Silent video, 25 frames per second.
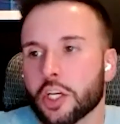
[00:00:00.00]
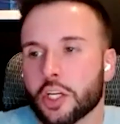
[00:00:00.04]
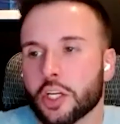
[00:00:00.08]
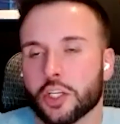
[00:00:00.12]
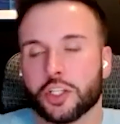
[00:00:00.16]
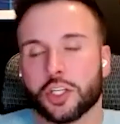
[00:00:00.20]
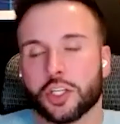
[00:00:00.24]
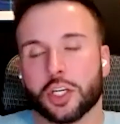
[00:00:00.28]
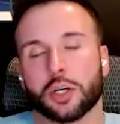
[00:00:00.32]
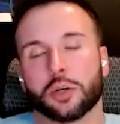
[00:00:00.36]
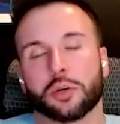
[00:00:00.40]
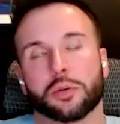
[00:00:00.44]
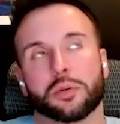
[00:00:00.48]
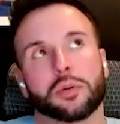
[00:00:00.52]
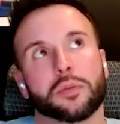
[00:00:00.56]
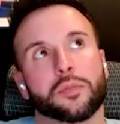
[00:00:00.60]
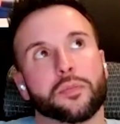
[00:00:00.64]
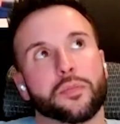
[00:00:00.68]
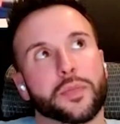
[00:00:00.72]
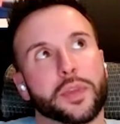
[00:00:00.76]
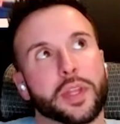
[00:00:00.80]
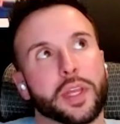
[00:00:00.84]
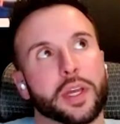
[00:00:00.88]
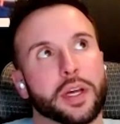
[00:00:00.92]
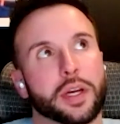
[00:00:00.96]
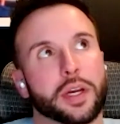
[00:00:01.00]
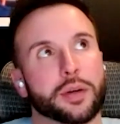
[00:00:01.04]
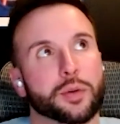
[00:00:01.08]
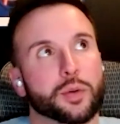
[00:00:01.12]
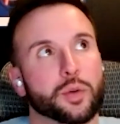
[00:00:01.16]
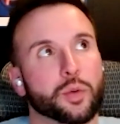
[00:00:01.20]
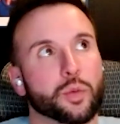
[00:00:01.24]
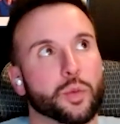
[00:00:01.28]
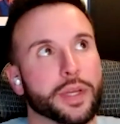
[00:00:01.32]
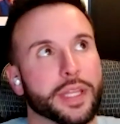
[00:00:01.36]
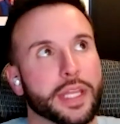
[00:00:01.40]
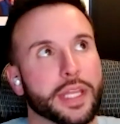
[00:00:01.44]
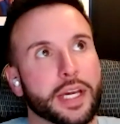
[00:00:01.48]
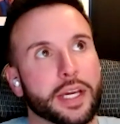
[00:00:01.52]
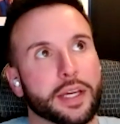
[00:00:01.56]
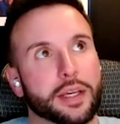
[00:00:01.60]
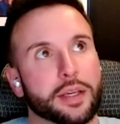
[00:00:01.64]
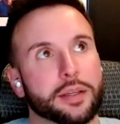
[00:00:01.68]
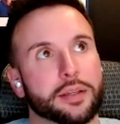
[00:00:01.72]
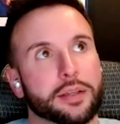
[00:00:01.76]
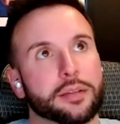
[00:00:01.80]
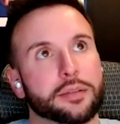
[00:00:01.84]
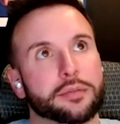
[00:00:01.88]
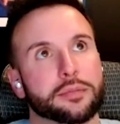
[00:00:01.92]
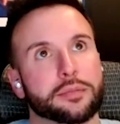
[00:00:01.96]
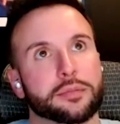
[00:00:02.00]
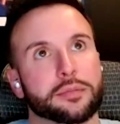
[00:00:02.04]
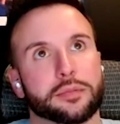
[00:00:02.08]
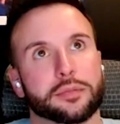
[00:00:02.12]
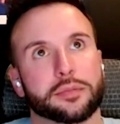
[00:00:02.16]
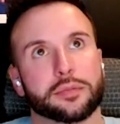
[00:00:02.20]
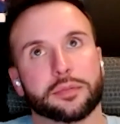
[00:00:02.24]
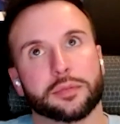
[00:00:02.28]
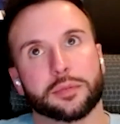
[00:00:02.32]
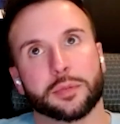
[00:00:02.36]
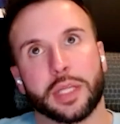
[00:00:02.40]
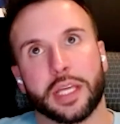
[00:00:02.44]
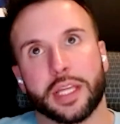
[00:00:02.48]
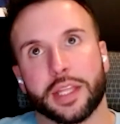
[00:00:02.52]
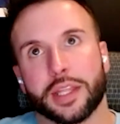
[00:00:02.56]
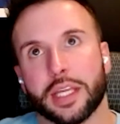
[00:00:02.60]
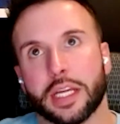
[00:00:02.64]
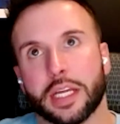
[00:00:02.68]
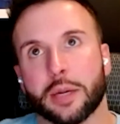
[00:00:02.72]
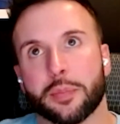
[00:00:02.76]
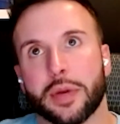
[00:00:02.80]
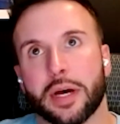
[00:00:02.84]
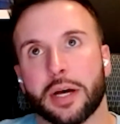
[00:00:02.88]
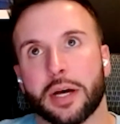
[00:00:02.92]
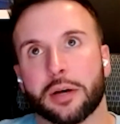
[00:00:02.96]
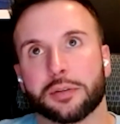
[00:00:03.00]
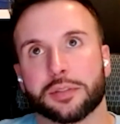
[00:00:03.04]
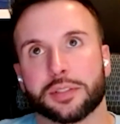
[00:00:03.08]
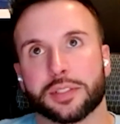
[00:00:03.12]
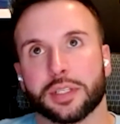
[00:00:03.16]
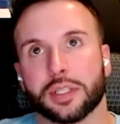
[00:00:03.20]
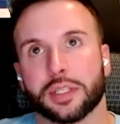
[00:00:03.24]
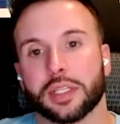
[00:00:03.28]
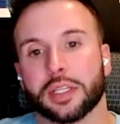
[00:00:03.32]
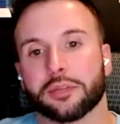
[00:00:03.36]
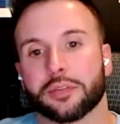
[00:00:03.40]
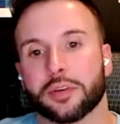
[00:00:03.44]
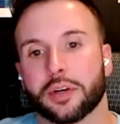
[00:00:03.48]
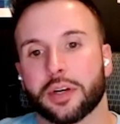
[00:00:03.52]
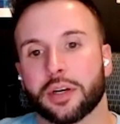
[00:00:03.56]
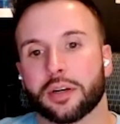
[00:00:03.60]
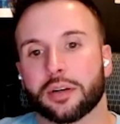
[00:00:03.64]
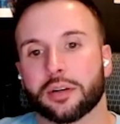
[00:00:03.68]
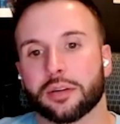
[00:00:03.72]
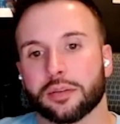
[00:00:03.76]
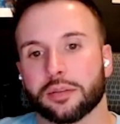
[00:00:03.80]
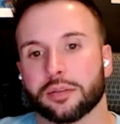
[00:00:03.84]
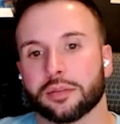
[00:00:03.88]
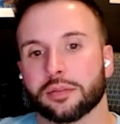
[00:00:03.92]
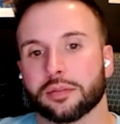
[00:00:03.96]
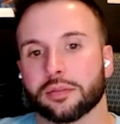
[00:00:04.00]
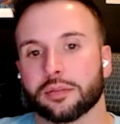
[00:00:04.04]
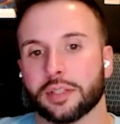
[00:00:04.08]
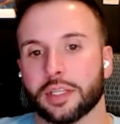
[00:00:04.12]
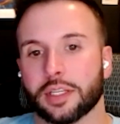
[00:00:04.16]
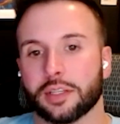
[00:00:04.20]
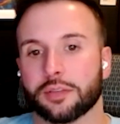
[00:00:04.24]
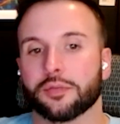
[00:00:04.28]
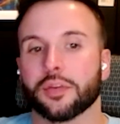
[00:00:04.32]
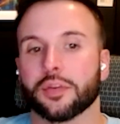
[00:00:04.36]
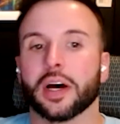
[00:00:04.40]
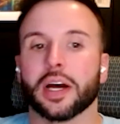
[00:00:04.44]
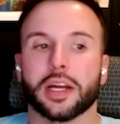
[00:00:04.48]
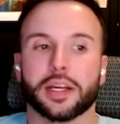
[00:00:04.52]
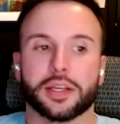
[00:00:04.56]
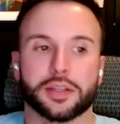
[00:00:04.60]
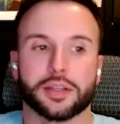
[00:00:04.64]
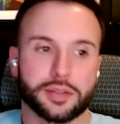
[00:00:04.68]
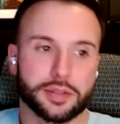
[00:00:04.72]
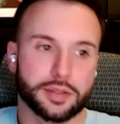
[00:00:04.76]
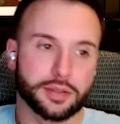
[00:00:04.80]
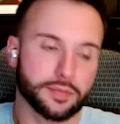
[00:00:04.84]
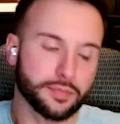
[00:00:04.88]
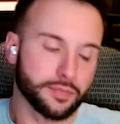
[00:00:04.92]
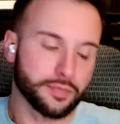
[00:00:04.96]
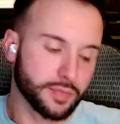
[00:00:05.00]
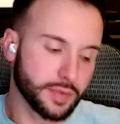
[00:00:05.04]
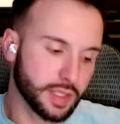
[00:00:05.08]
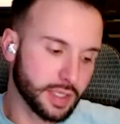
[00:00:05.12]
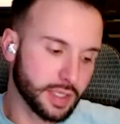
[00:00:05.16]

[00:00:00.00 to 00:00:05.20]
So when I think about deliver advice,